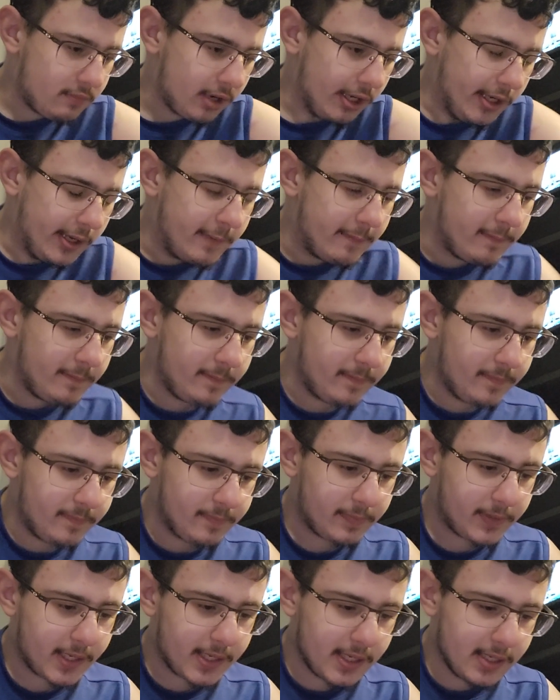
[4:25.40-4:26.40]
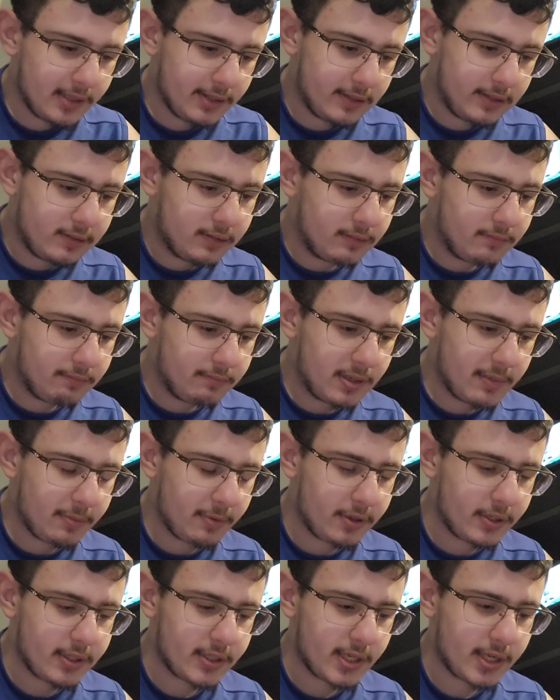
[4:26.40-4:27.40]
Right?
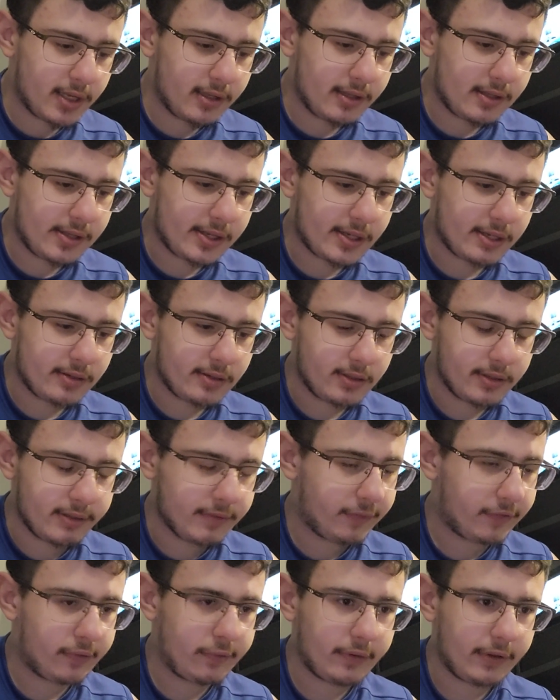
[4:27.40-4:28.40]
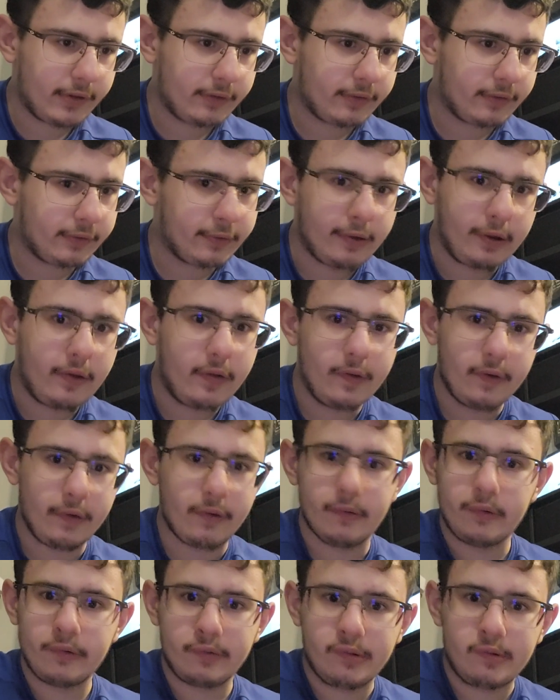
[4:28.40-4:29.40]
People are saying that it's like a
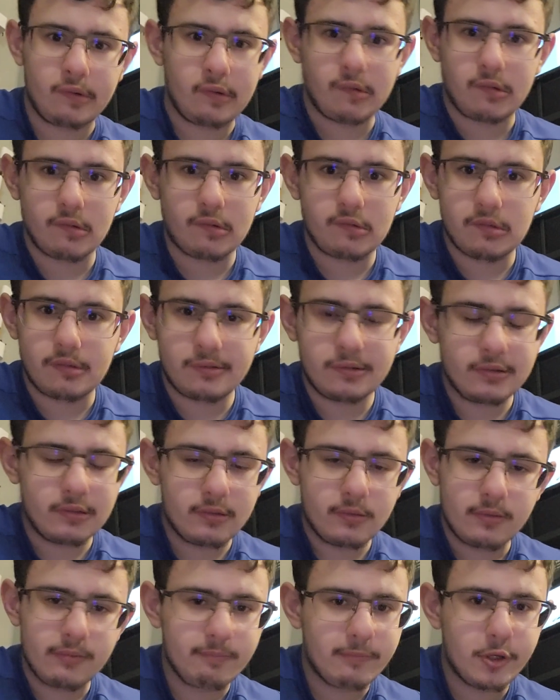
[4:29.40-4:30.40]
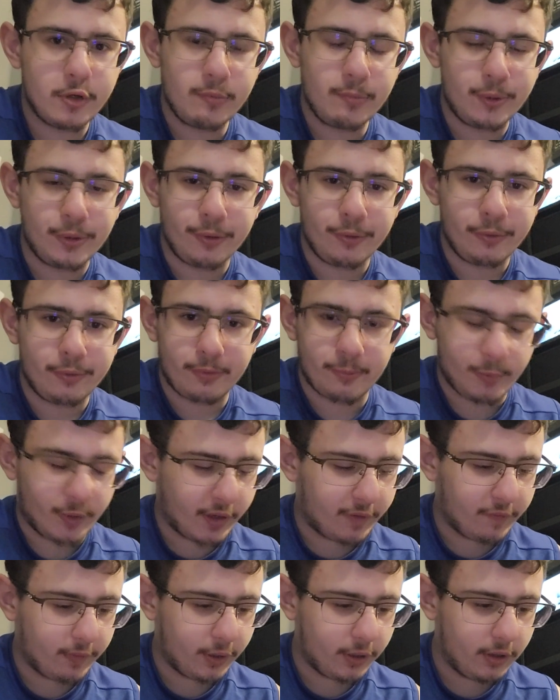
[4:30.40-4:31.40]
gun, oh, pew pew or
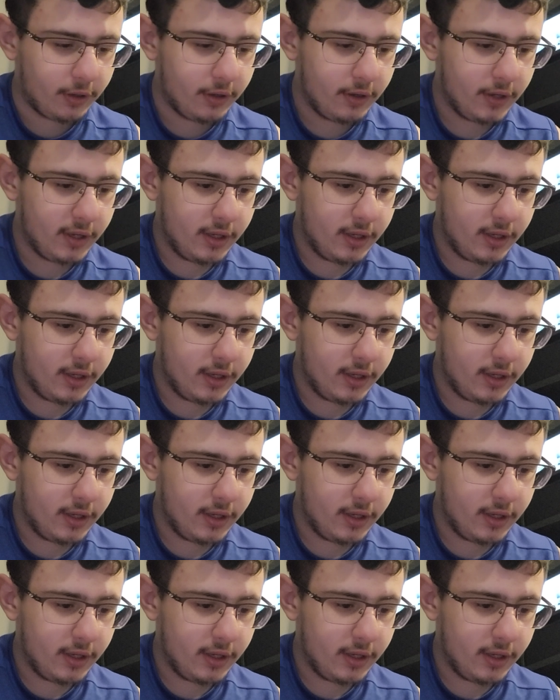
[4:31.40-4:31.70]
whatever.